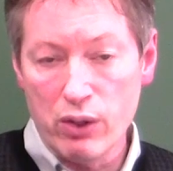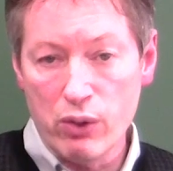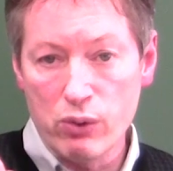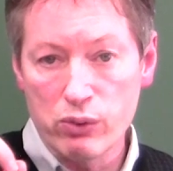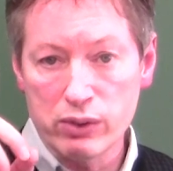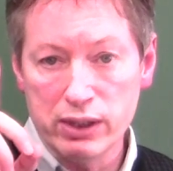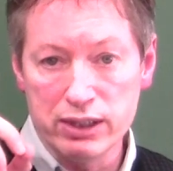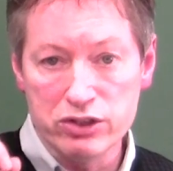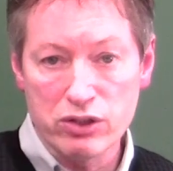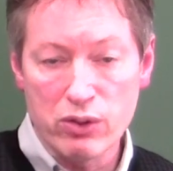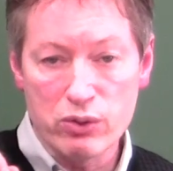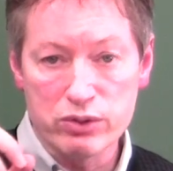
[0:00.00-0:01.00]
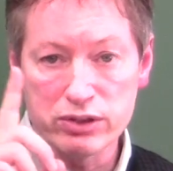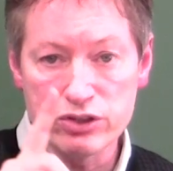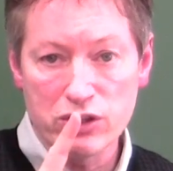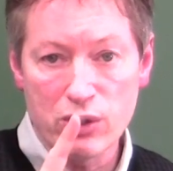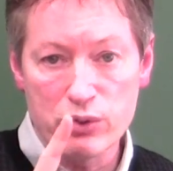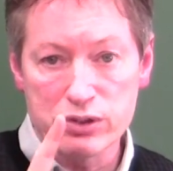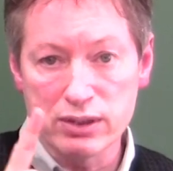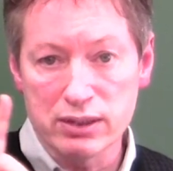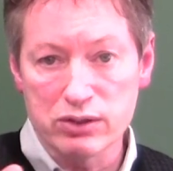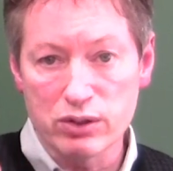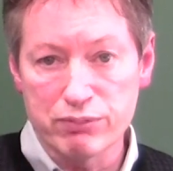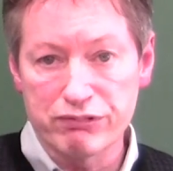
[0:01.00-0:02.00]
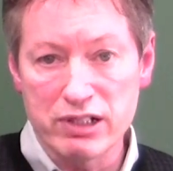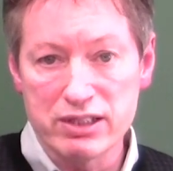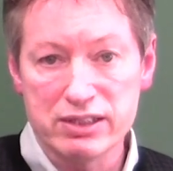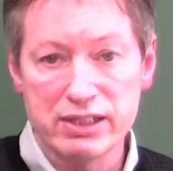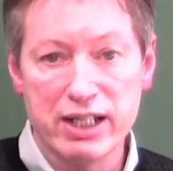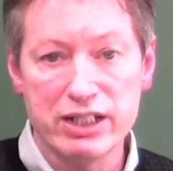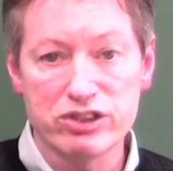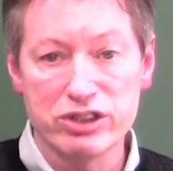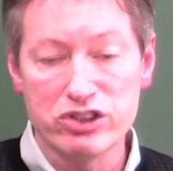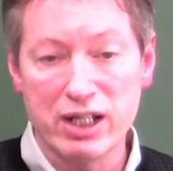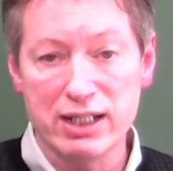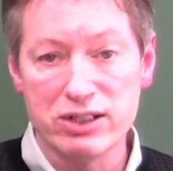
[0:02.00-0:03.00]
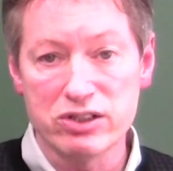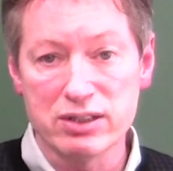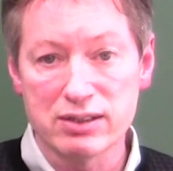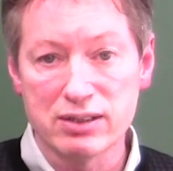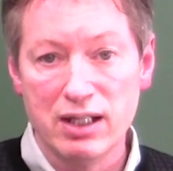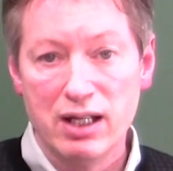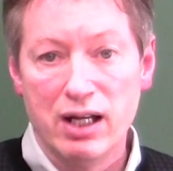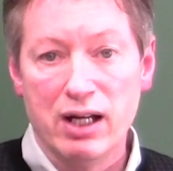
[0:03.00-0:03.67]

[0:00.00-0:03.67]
O in chose and chosen, so the pronunciation changes.